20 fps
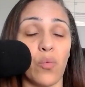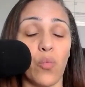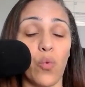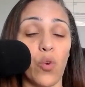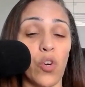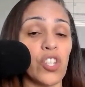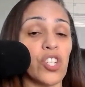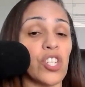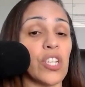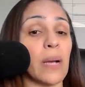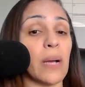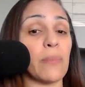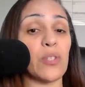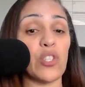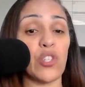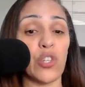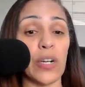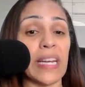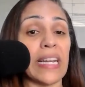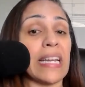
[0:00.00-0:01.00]

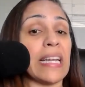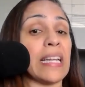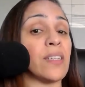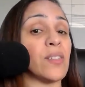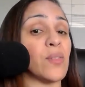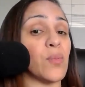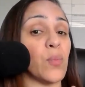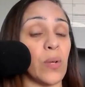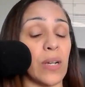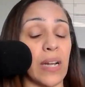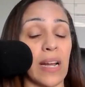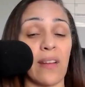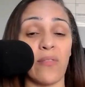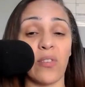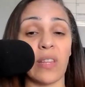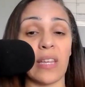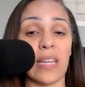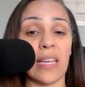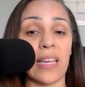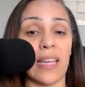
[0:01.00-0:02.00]
workshops, trainings,
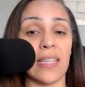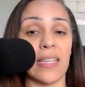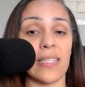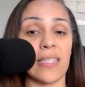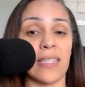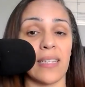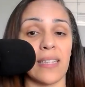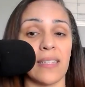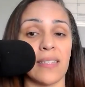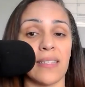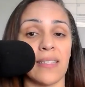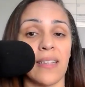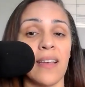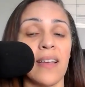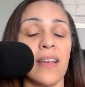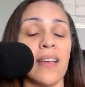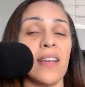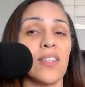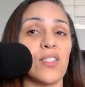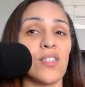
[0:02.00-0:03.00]
whatever the case is.
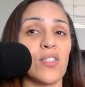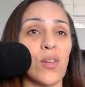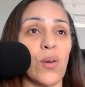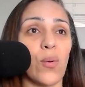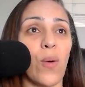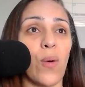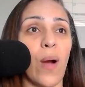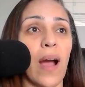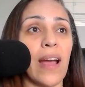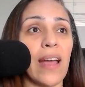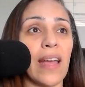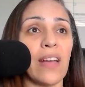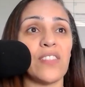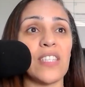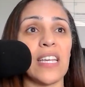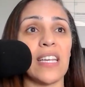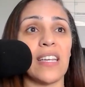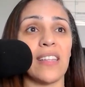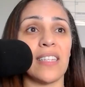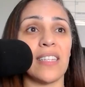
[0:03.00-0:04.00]
So I
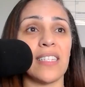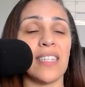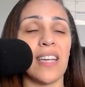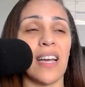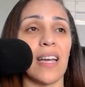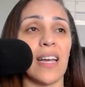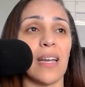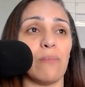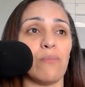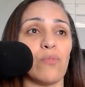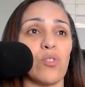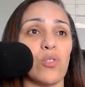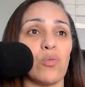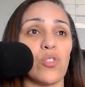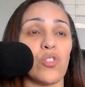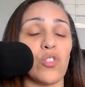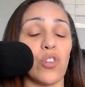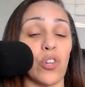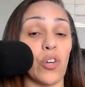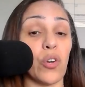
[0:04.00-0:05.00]
have taken the time
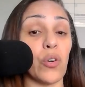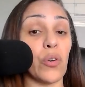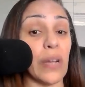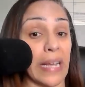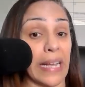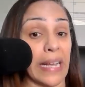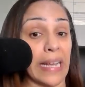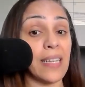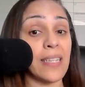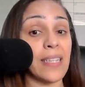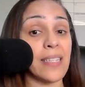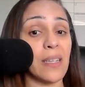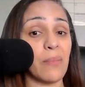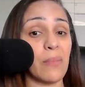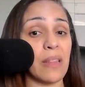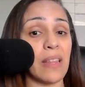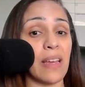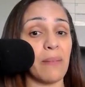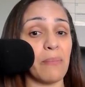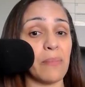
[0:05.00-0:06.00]
to start creating
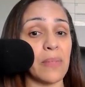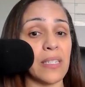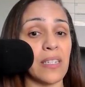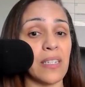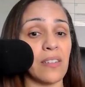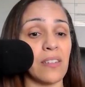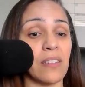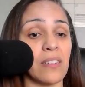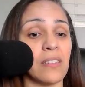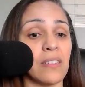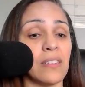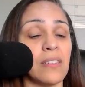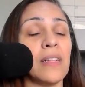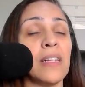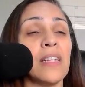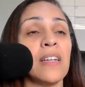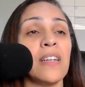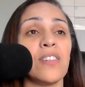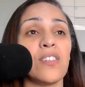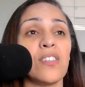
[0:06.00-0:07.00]
some of that material
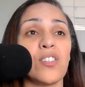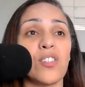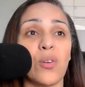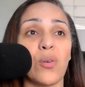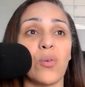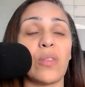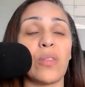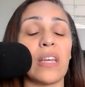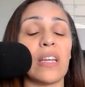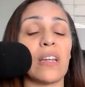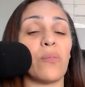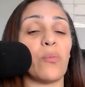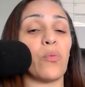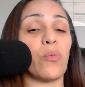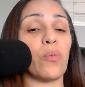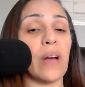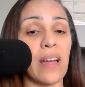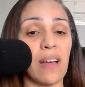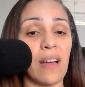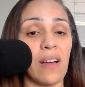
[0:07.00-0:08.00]
so that it
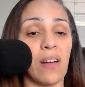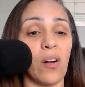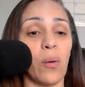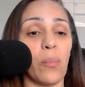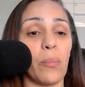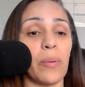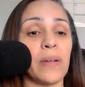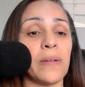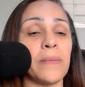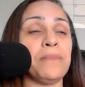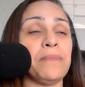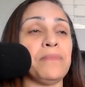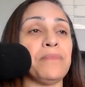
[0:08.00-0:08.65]
will help